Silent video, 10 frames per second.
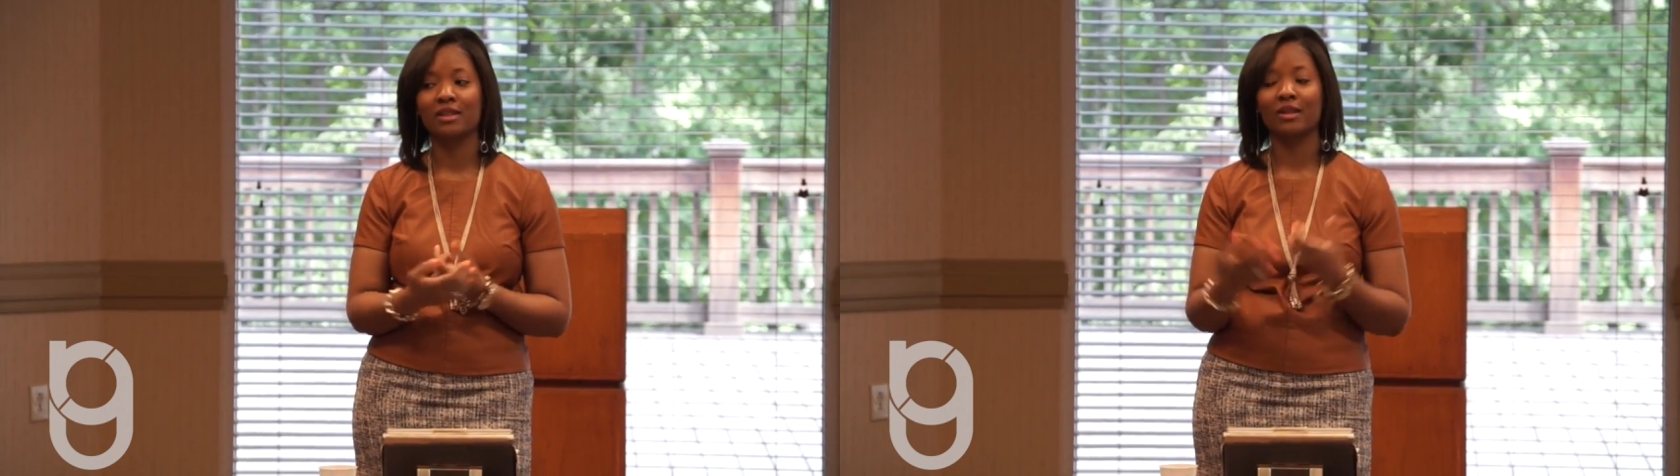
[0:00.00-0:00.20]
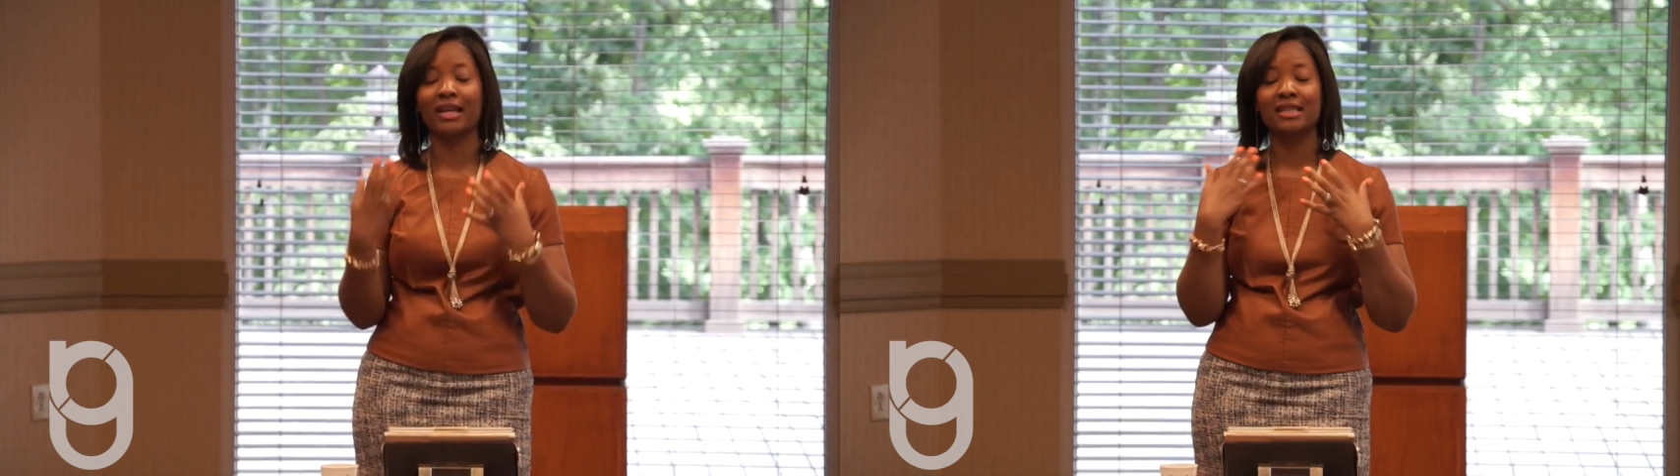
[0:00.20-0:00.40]

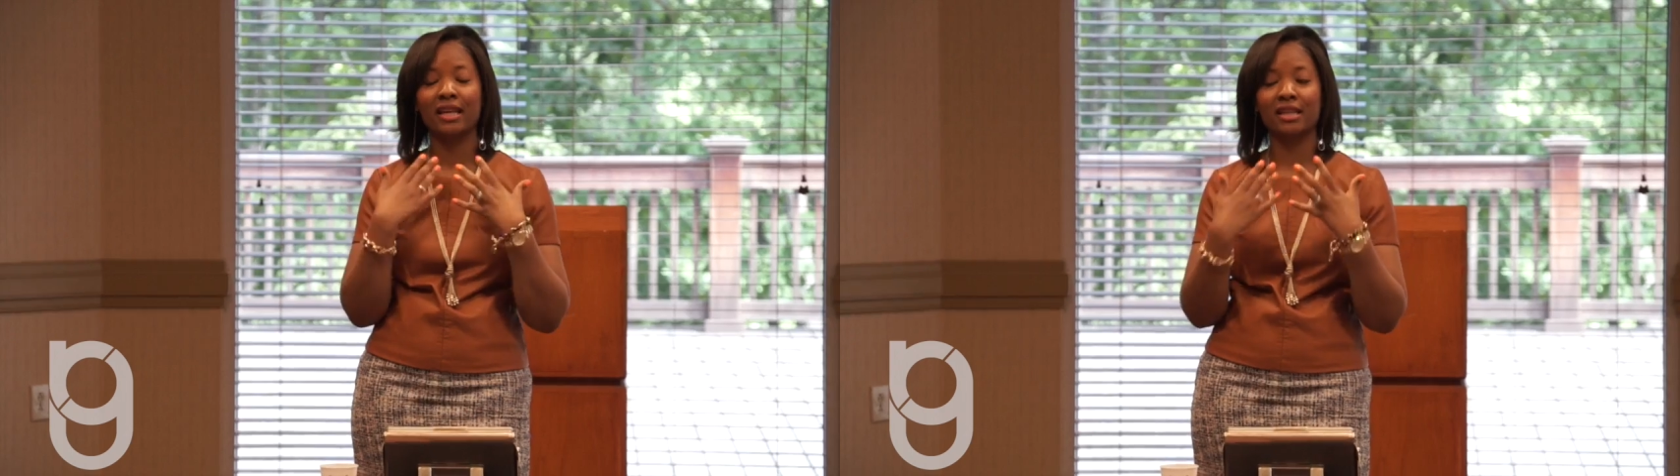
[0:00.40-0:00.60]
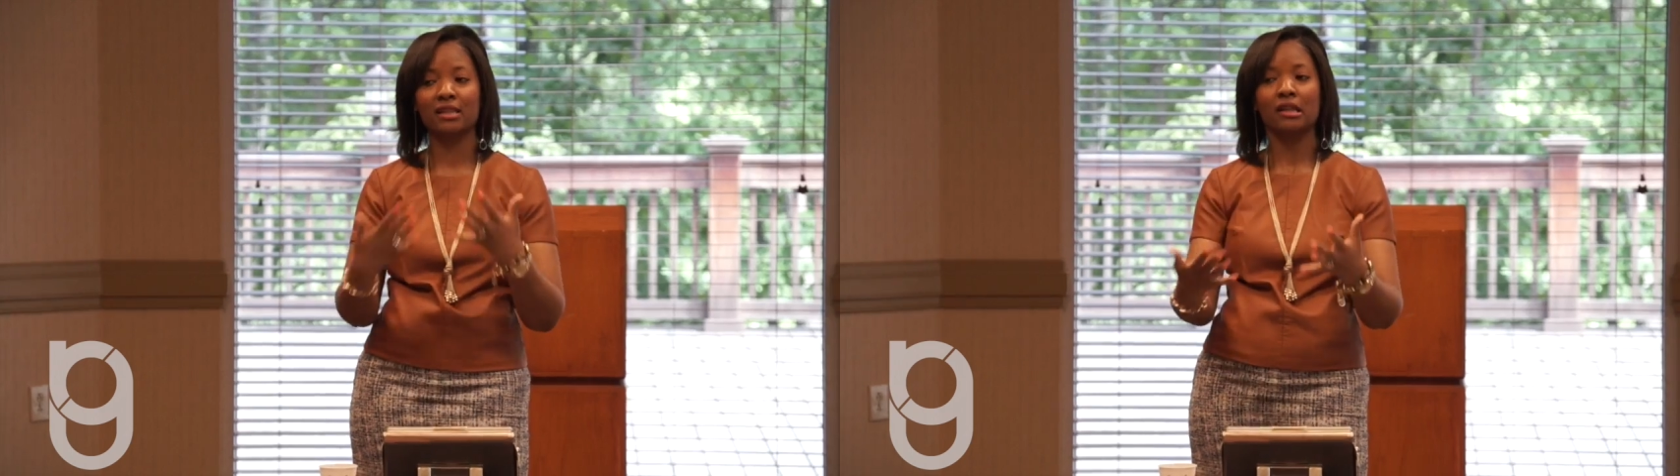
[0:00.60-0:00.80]
So that
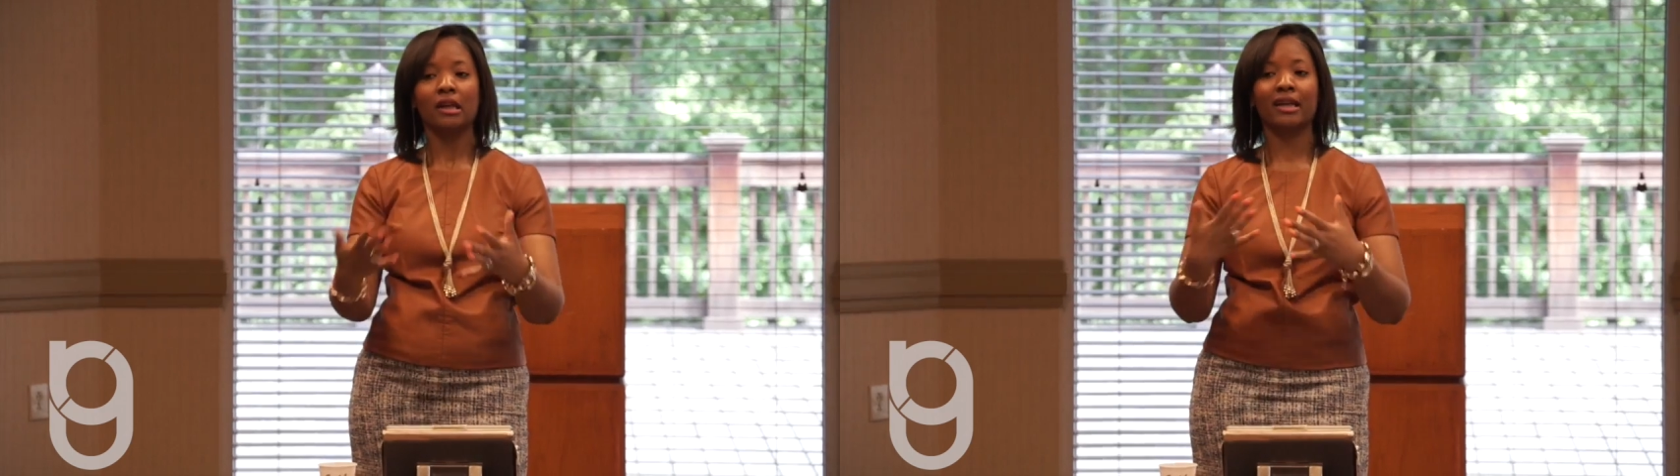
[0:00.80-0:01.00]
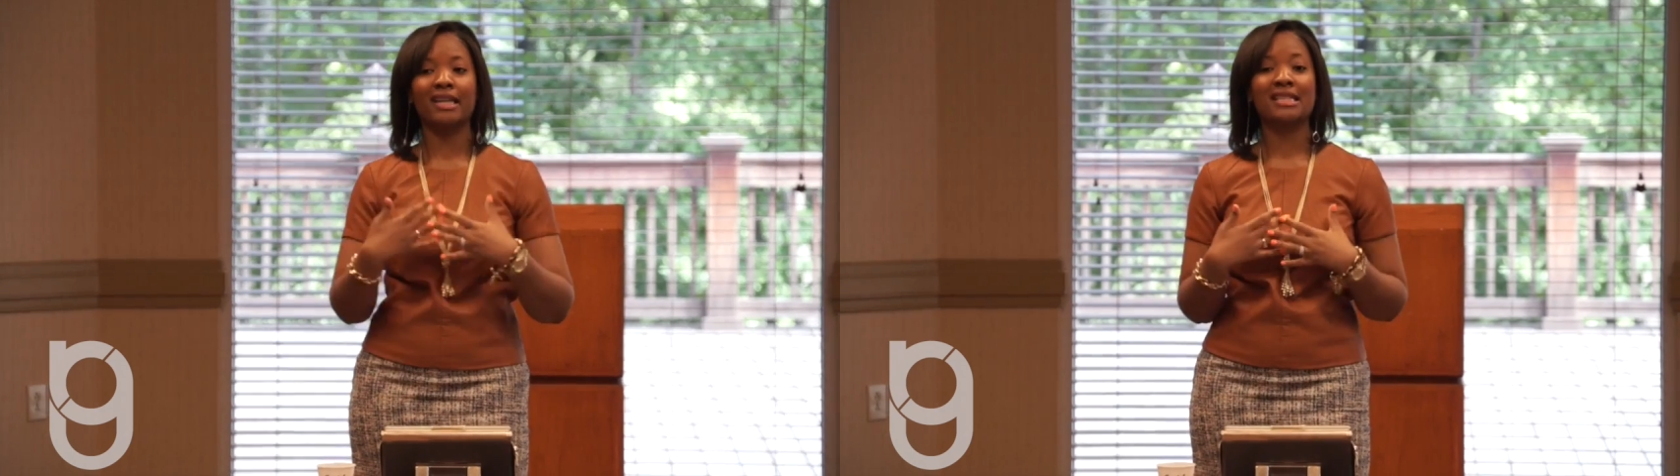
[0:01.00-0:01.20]

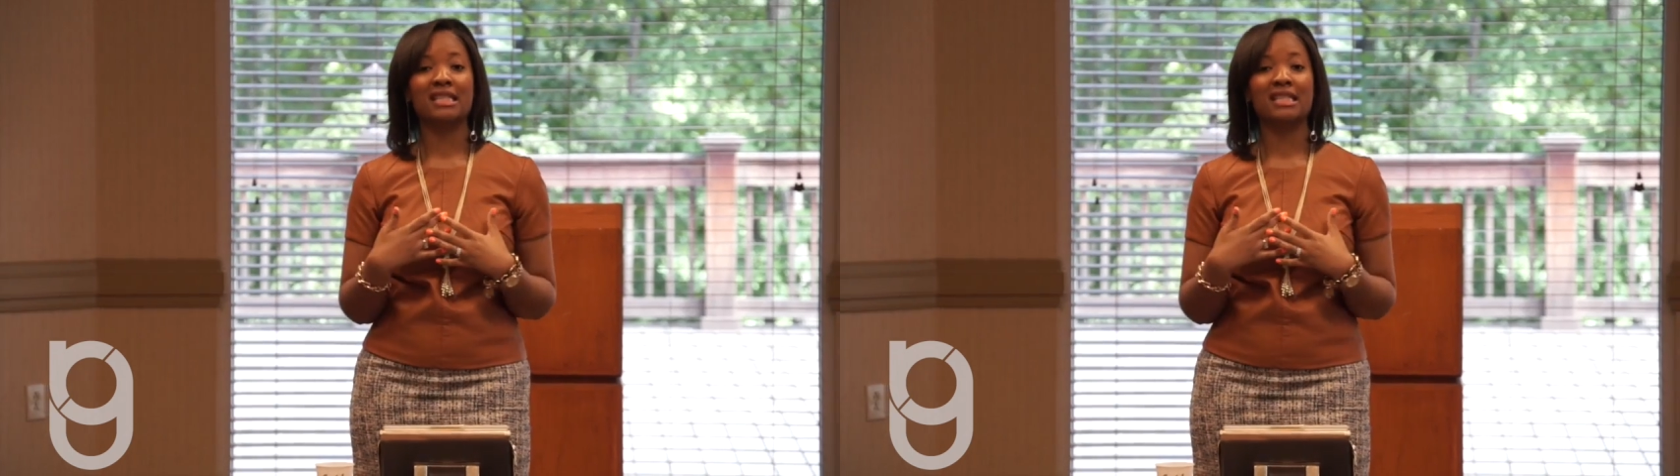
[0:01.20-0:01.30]
means, again,